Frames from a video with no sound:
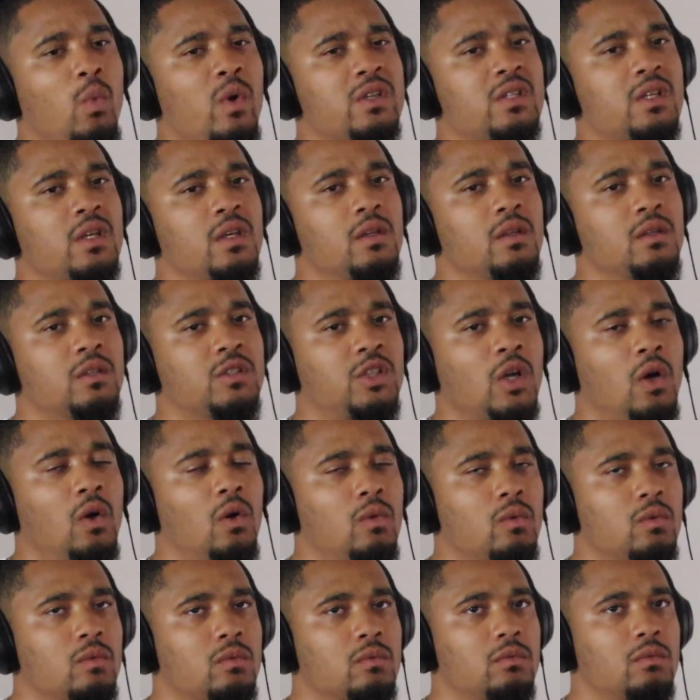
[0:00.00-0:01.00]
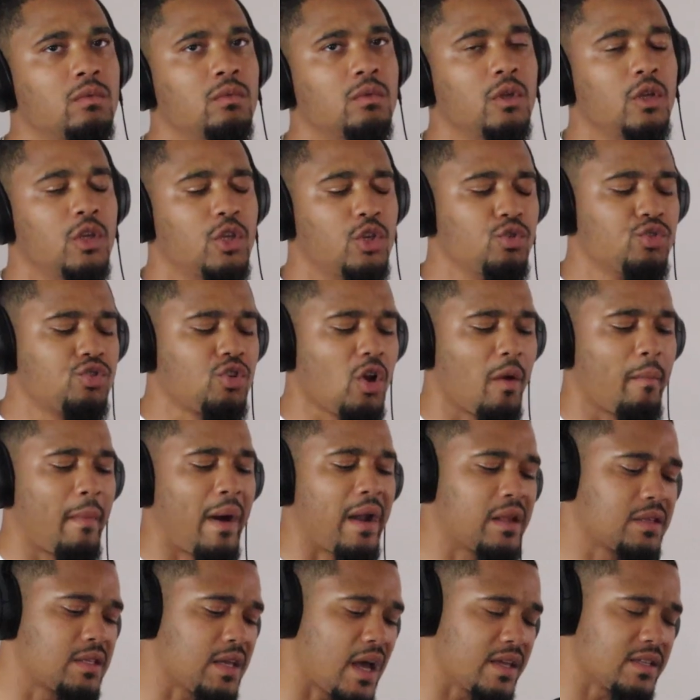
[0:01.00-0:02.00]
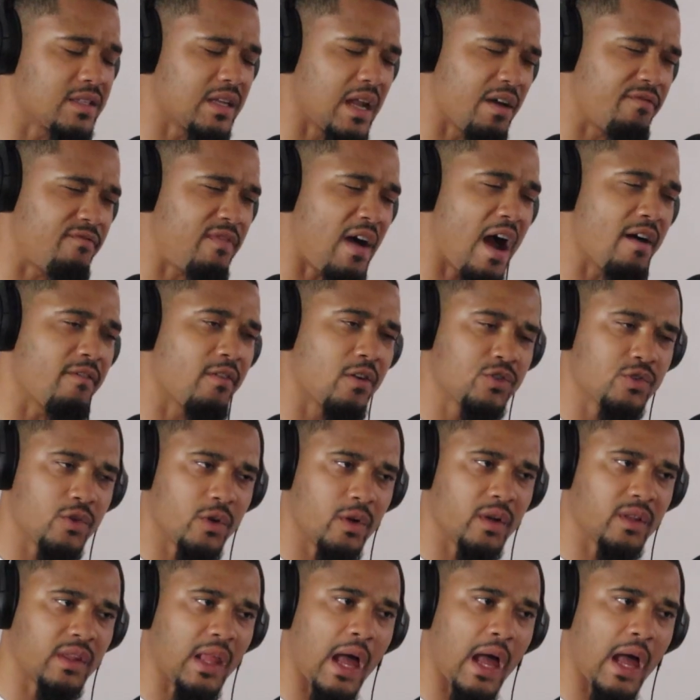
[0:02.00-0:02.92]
was it? So you start monetizing at 500 or a